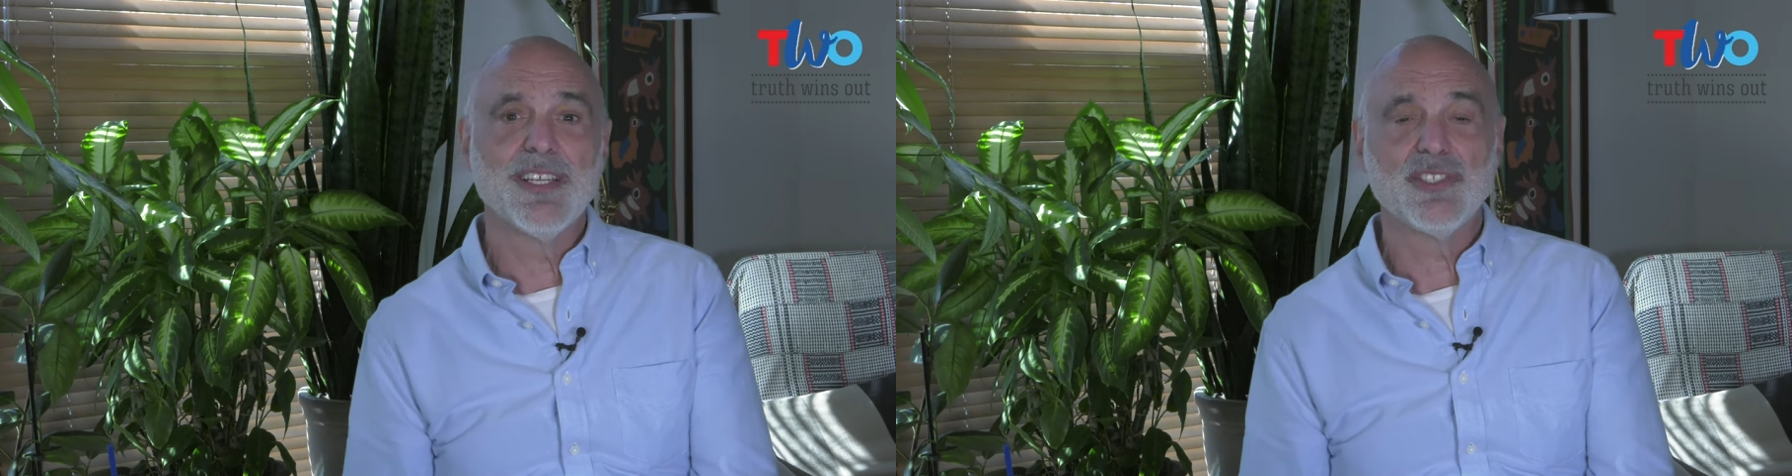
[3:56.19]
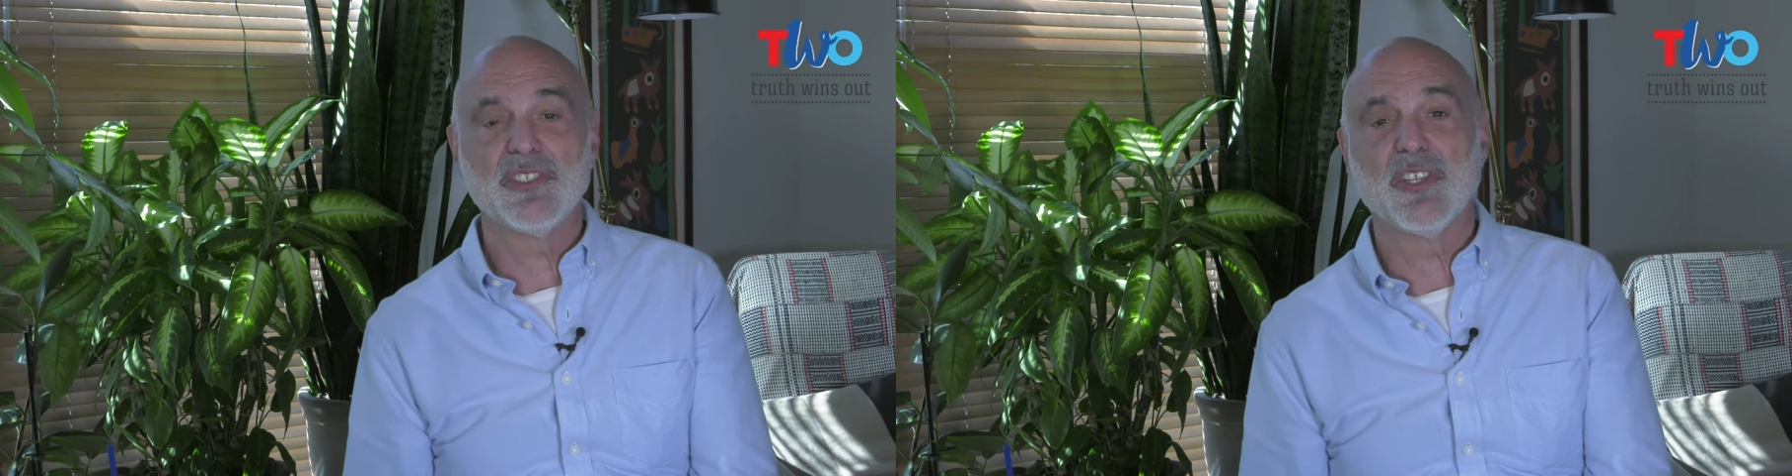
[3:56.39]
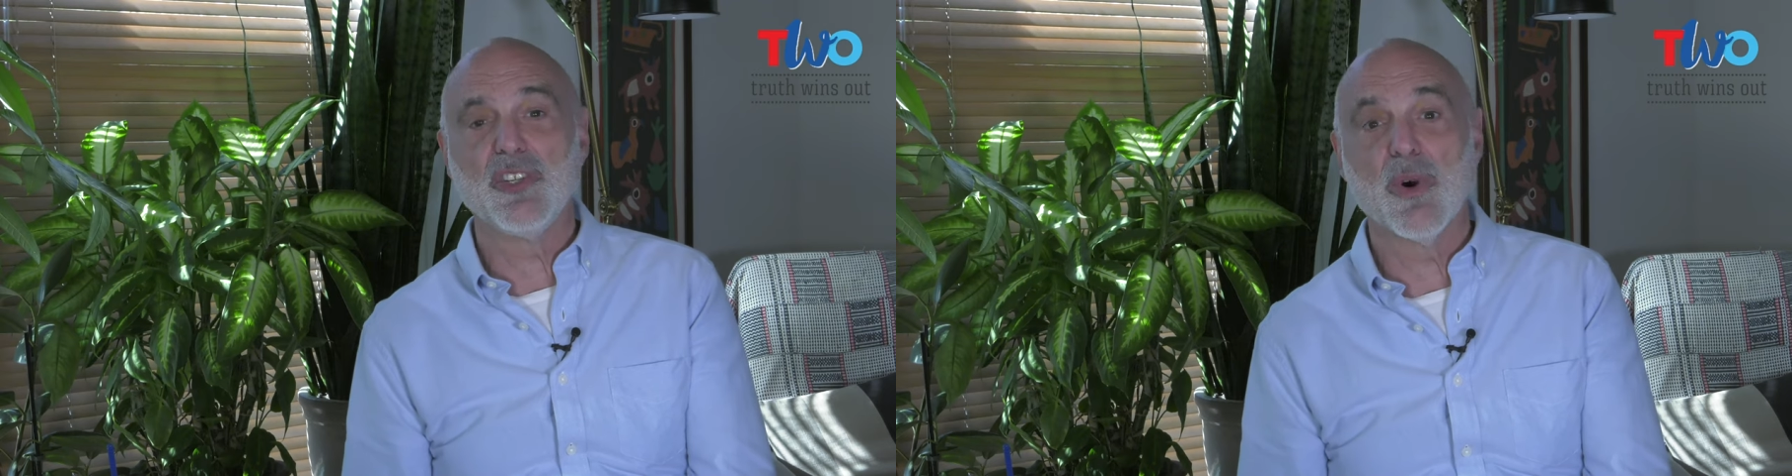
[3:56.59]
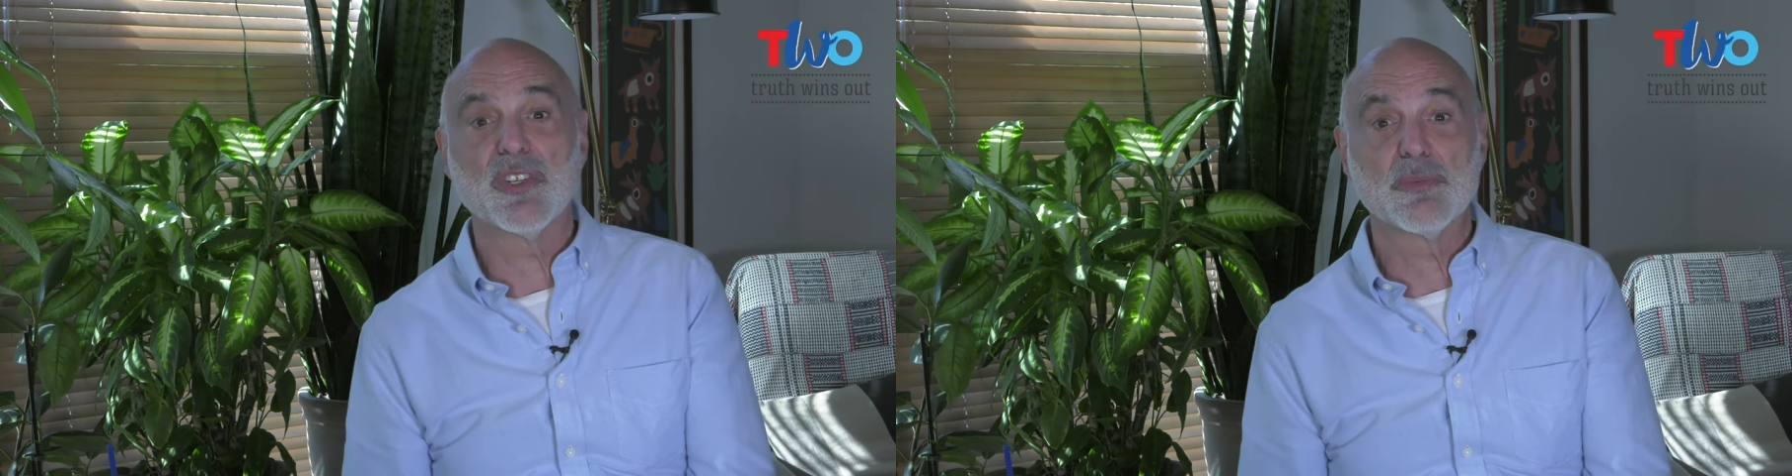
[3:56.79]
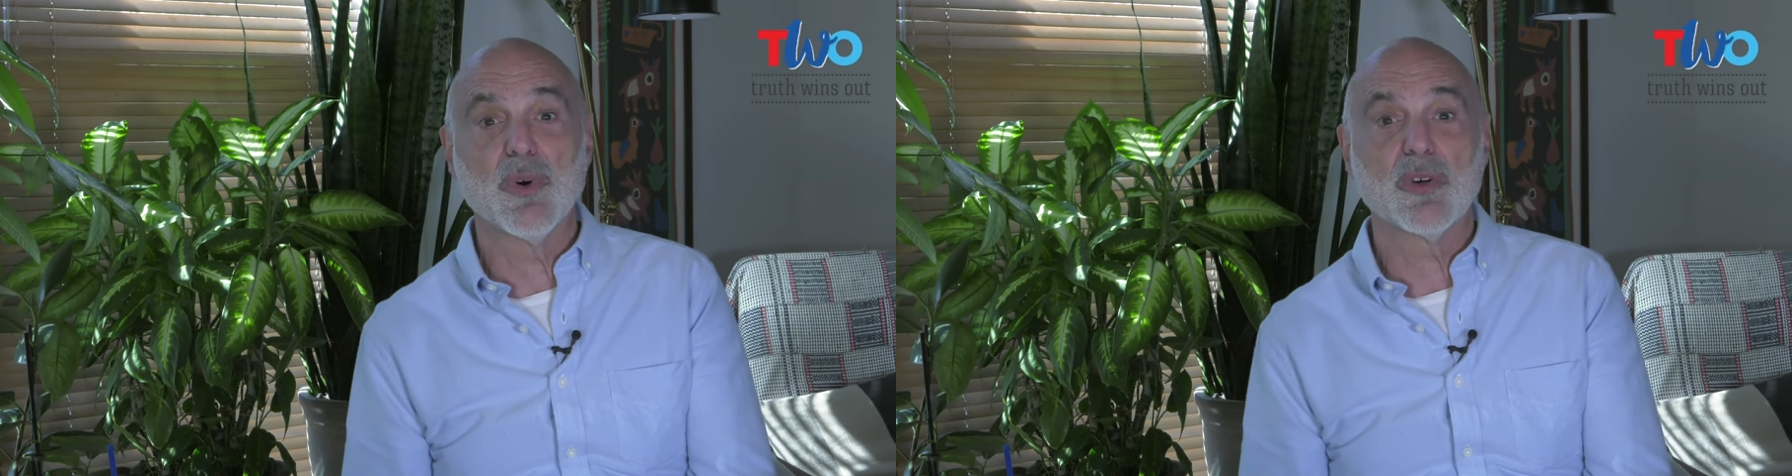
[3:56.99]
She said, do you
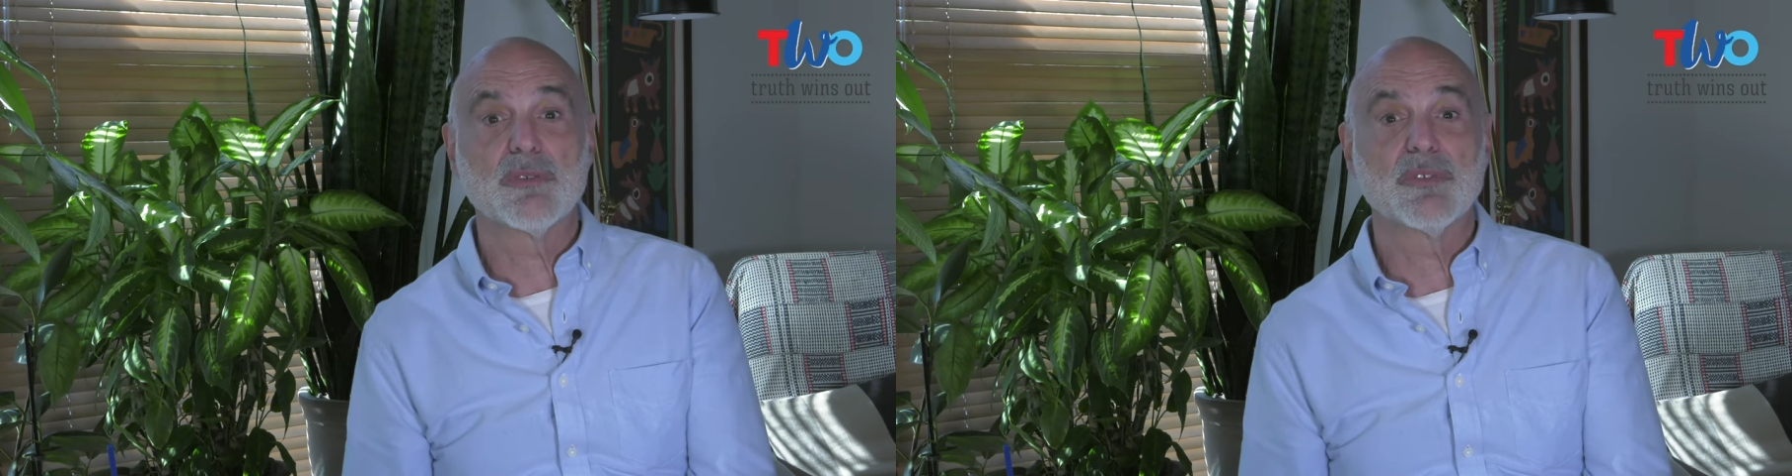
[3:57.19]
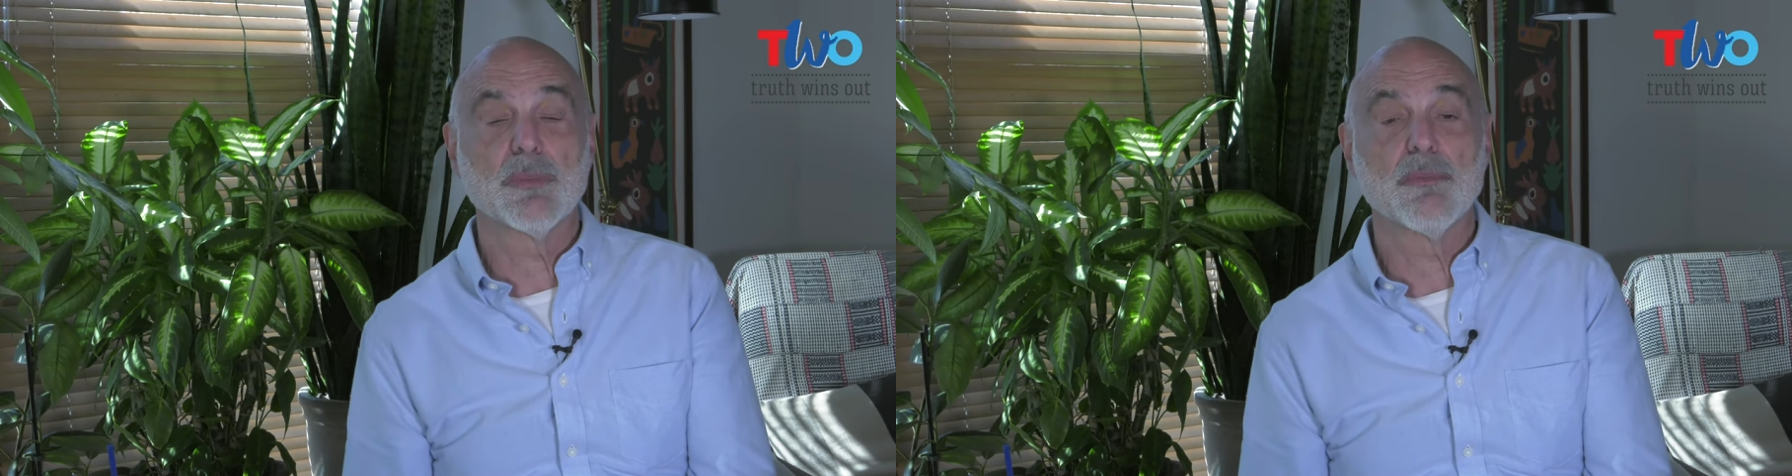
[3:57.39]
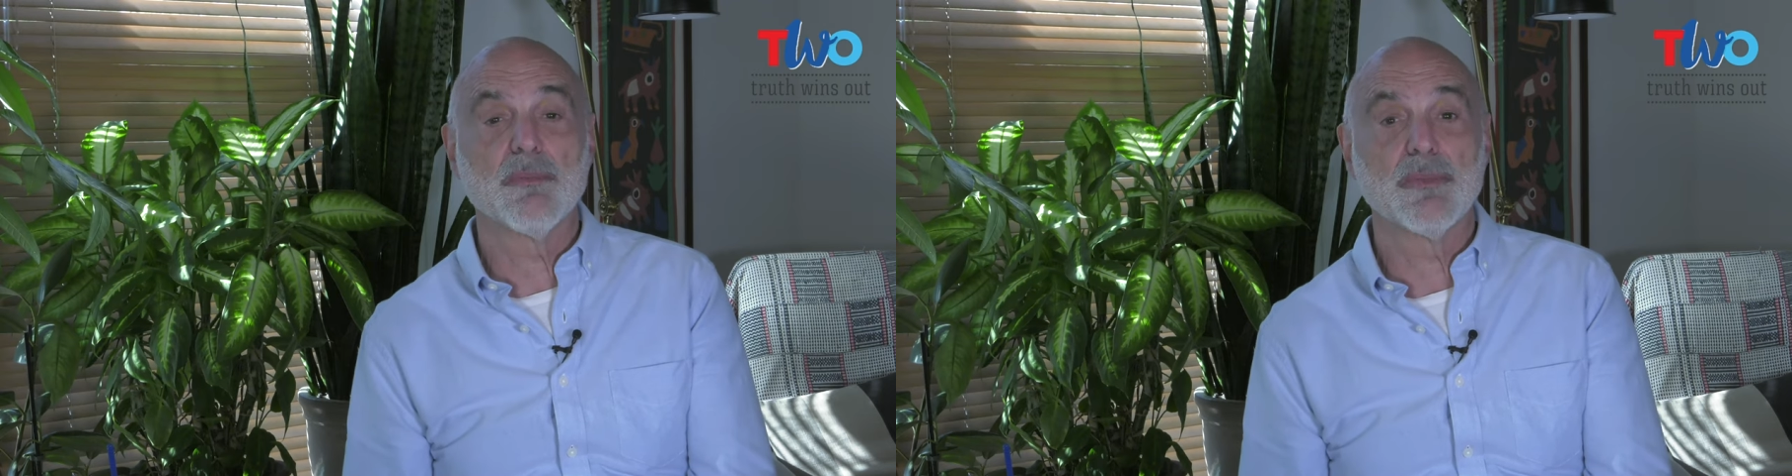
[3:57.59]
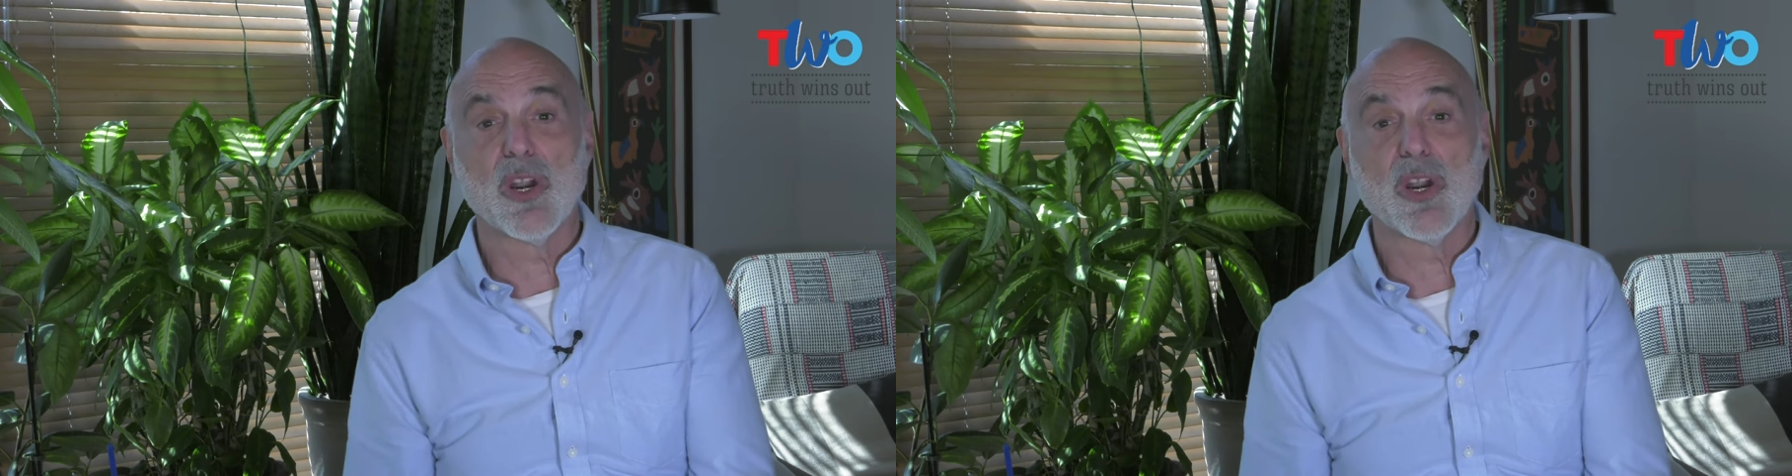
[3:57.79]
want to smoke some